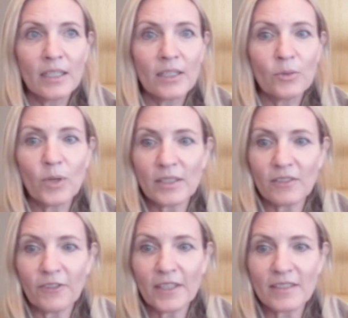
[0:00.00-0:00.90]
want
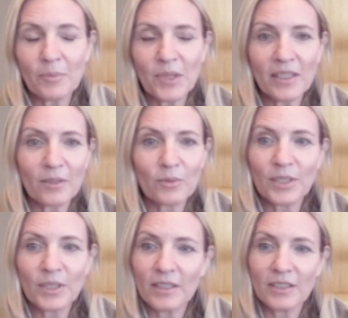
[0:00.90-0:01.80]
to find something I
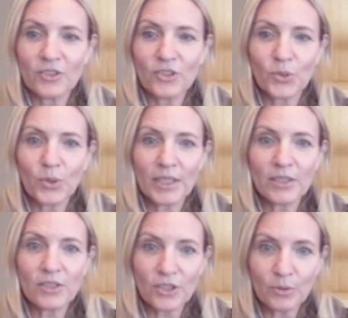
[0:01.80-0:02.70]
really enjoy
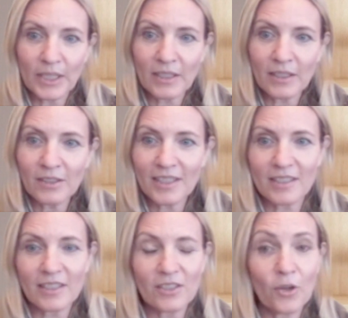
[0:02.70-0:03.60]
doing?
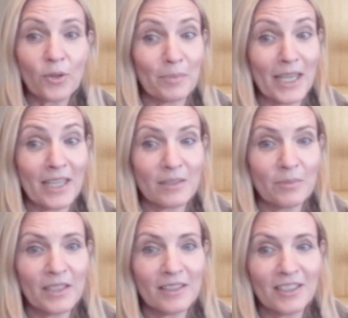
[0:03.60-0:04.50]
Is it going back to
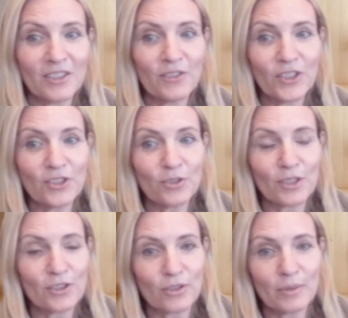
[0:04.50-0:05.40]
being an individual
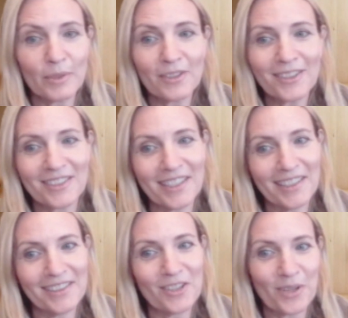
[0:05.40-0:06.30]
contributor? Because
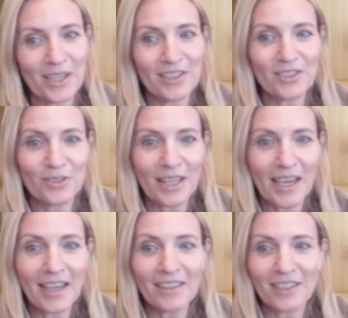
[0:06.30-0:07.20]
I know how to do
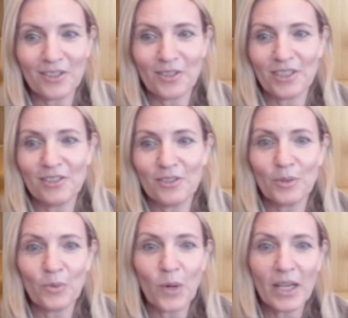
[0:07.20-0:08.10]
that and I know how to do
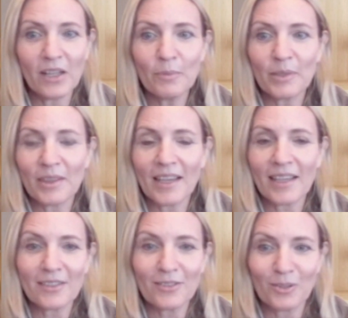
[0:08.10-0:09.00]
it well, but that
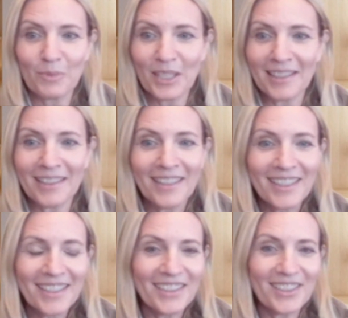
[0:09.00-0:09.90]
gives me,
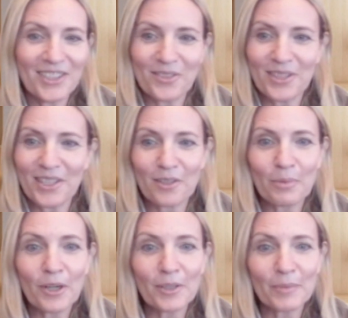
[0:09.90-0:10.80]
the other
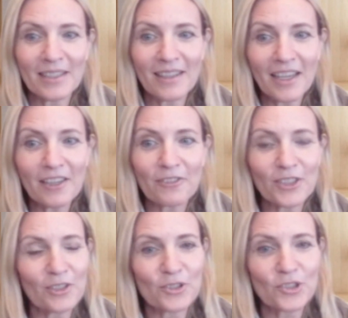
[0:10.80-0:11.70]
part of my life
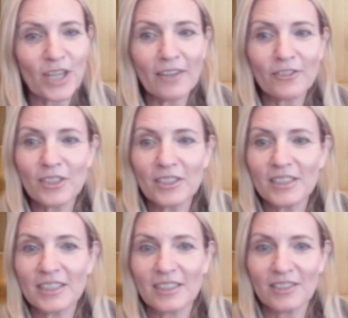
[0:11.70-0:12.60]
to go travel
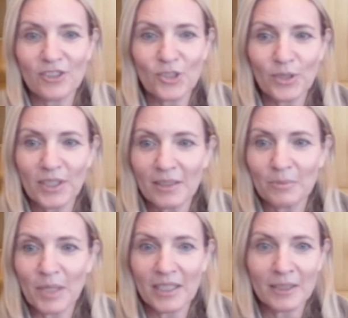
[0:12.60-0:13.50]
and enjoy
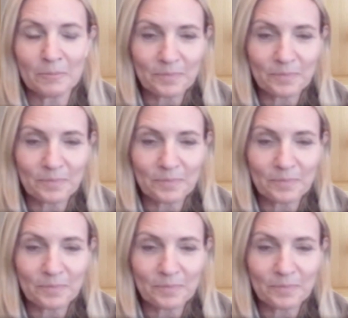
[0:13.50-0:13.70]
my